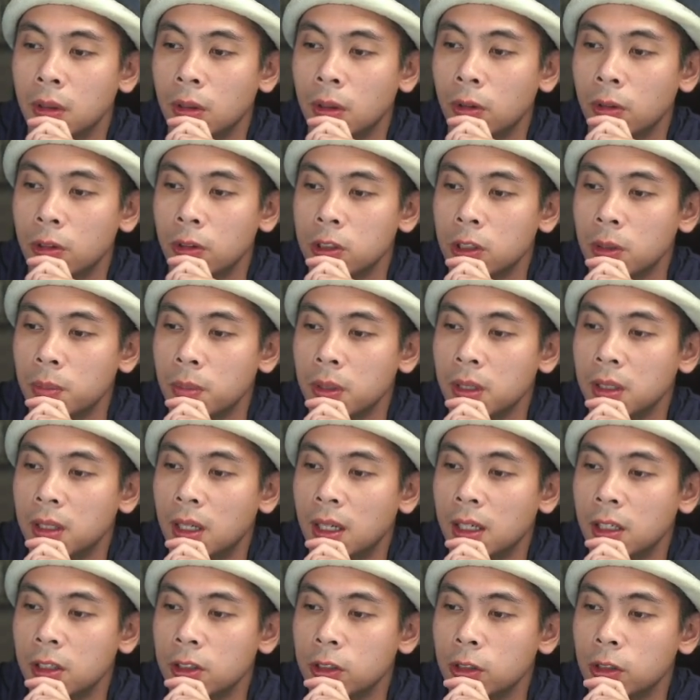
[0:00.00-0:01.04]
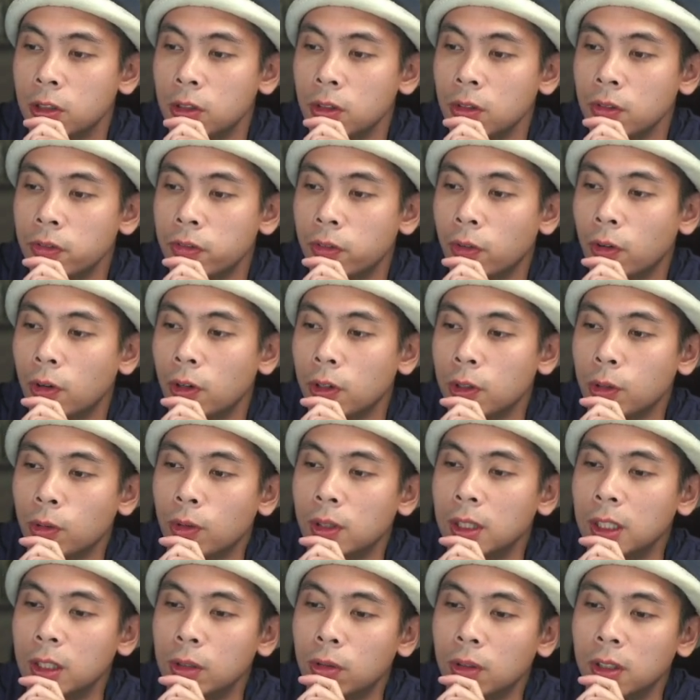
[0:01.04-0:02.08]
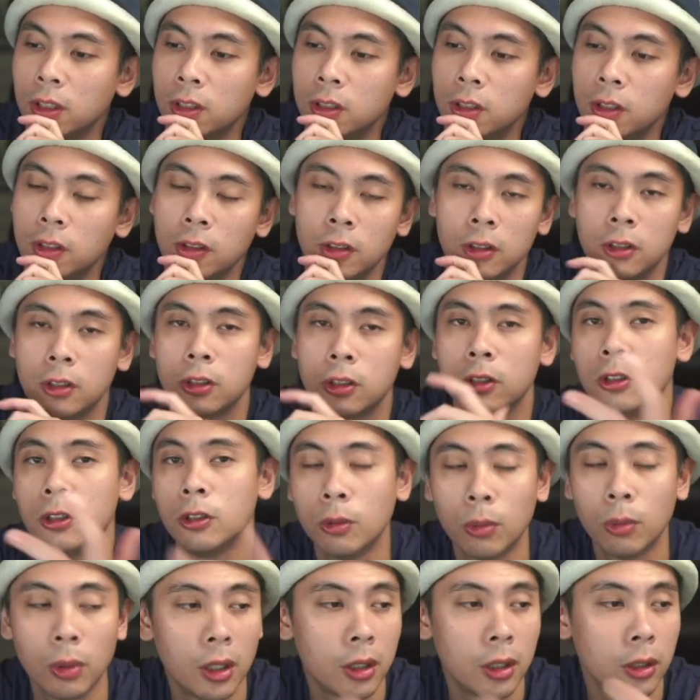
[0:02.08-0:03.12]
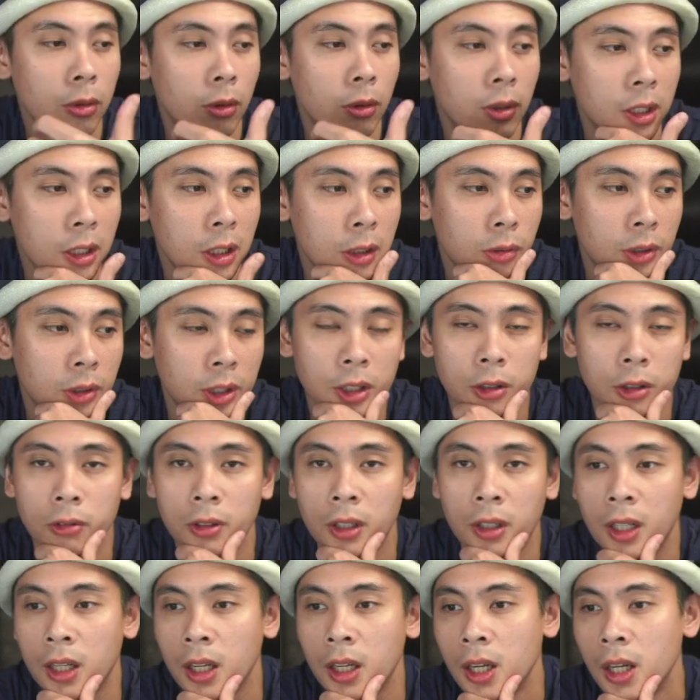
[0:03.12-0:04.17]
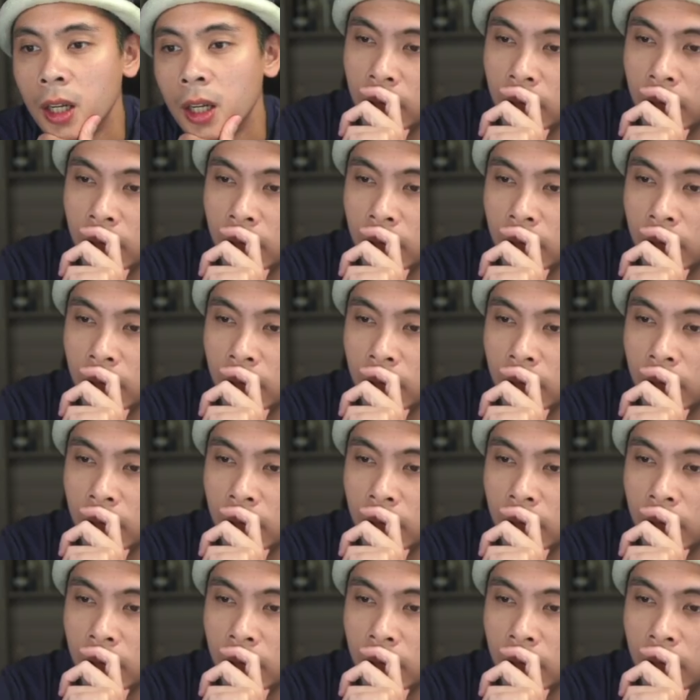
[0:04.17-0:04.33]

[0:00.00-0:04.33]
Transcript: or shipping date is Q4 2022 to Q1 2023.